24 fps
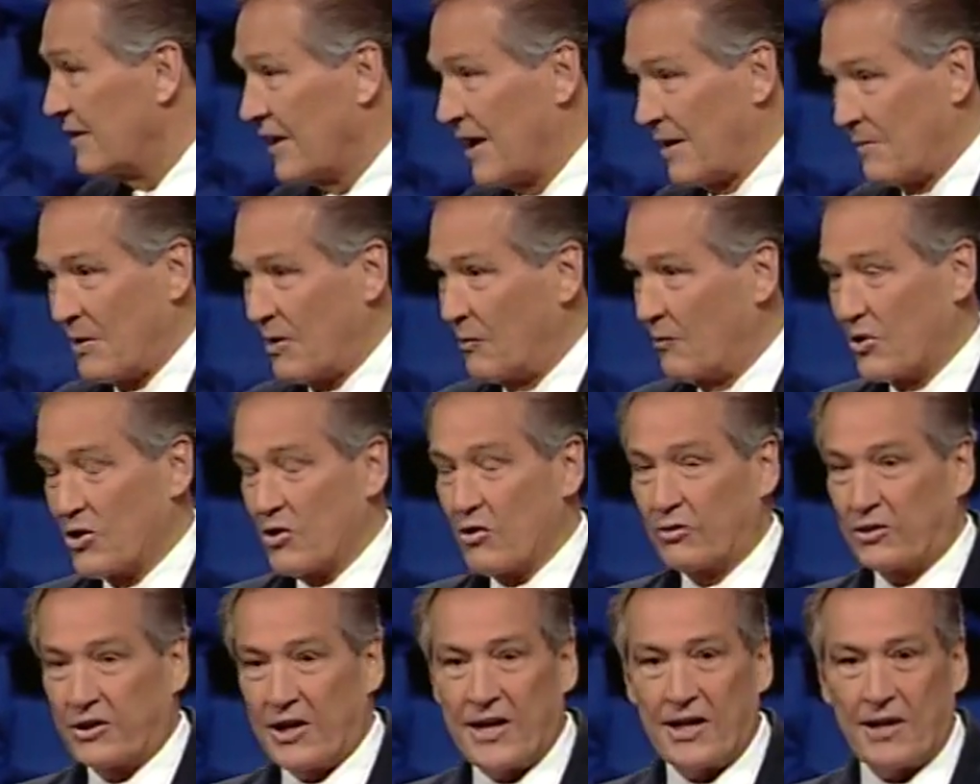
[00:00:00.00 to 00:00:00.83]
I mean, when
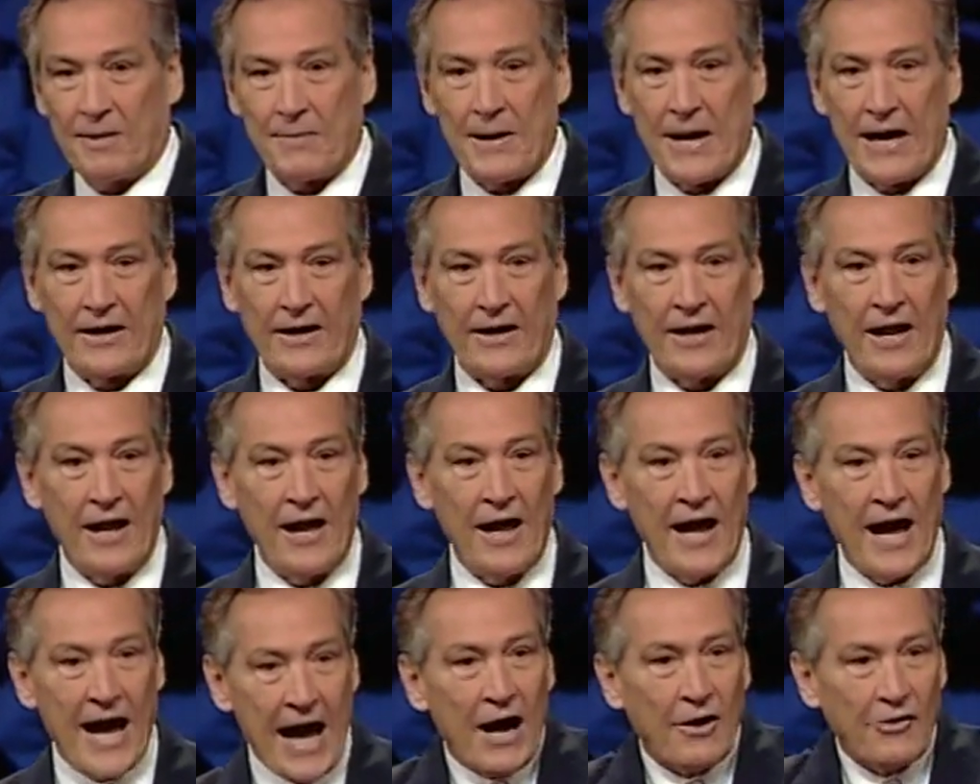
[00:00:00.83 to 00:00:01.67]
you think about it,
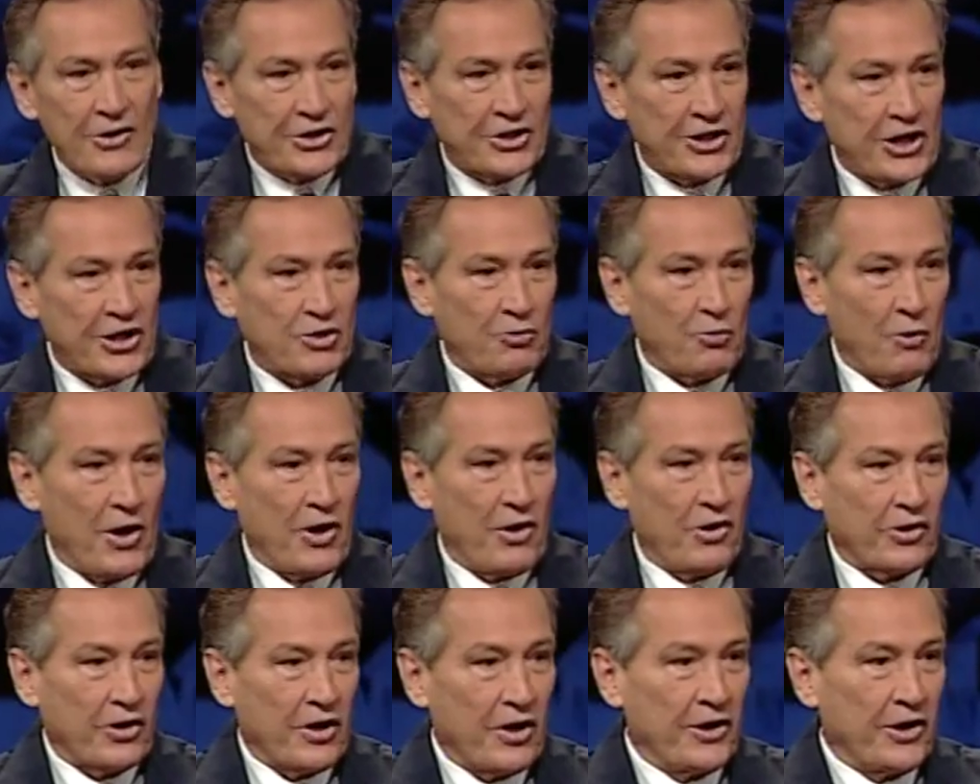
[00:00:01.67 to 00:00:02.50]
how is this
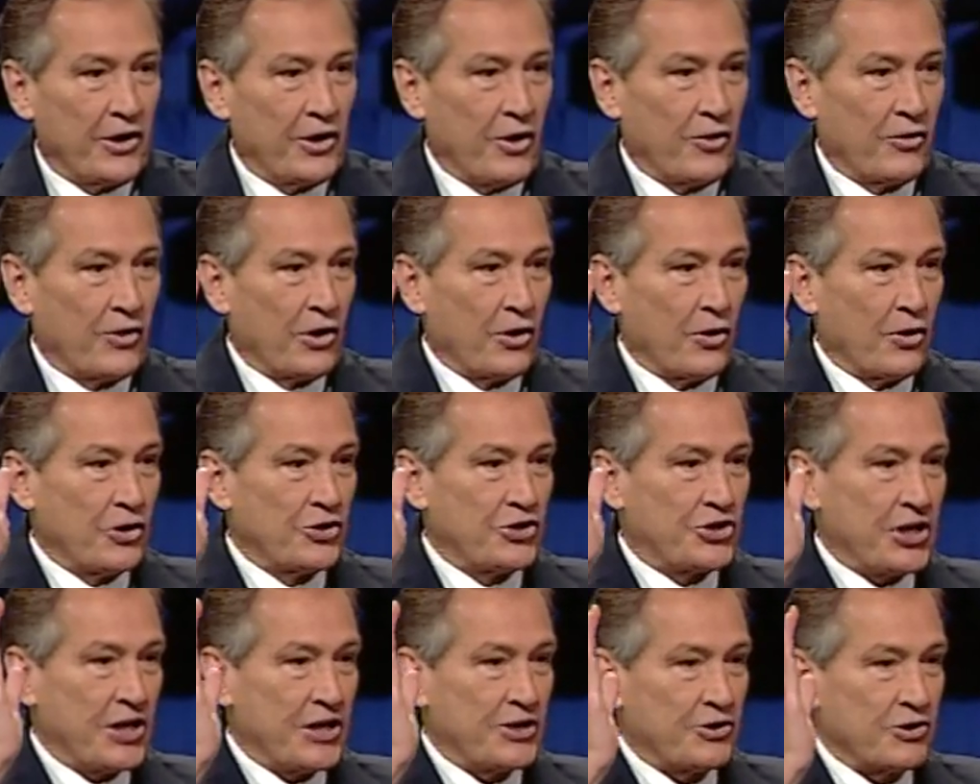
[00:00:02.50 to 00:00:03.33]
world going to know the Lord
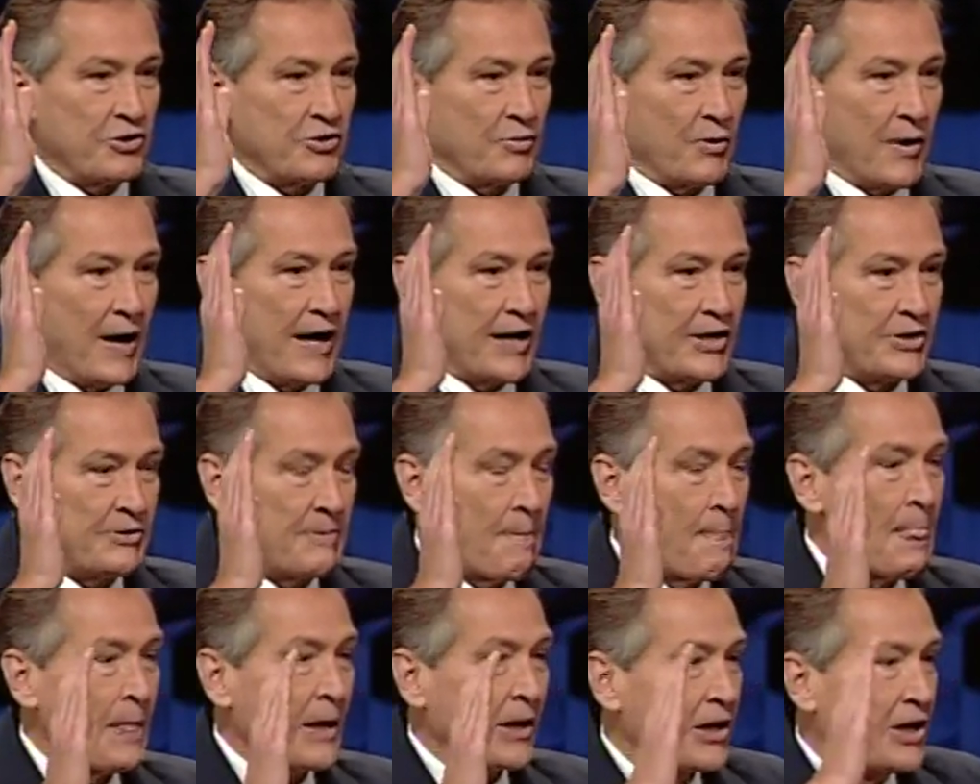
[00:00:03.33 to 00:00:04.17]
Jesus Christ?
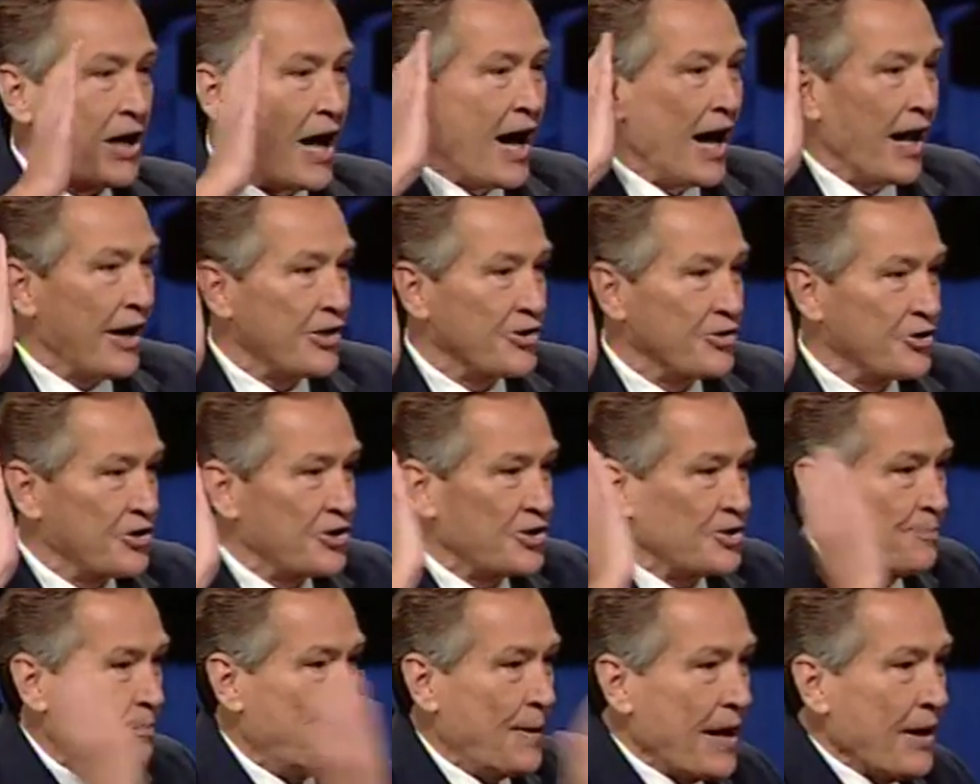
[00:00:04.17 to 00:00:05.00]
God is a
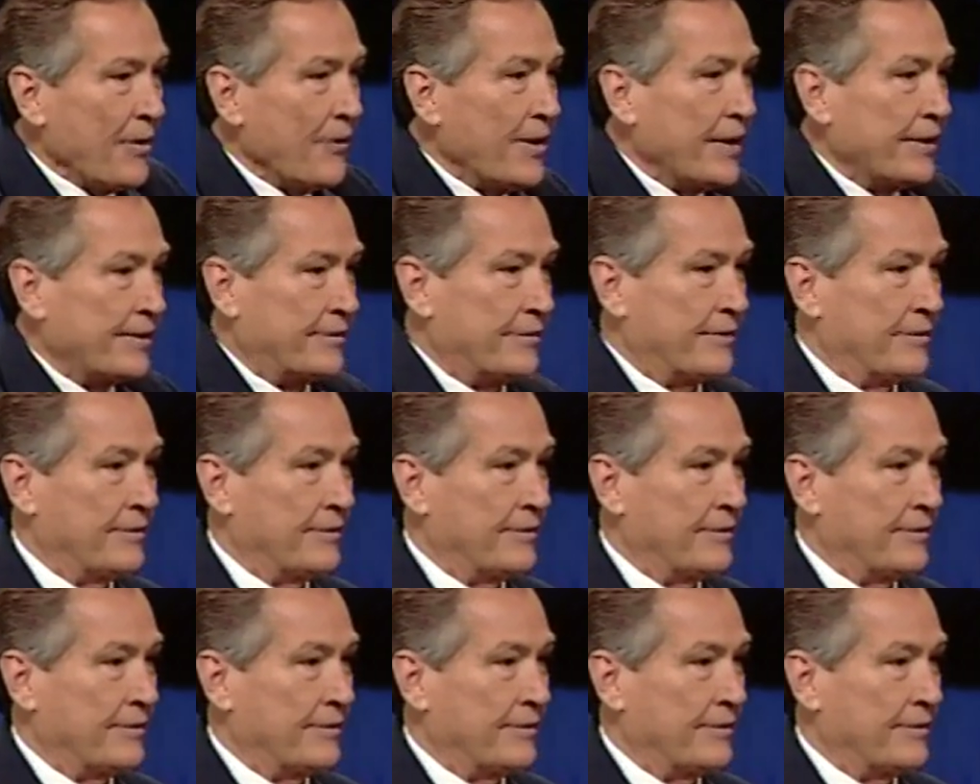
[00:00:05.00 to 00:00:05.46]
spirit.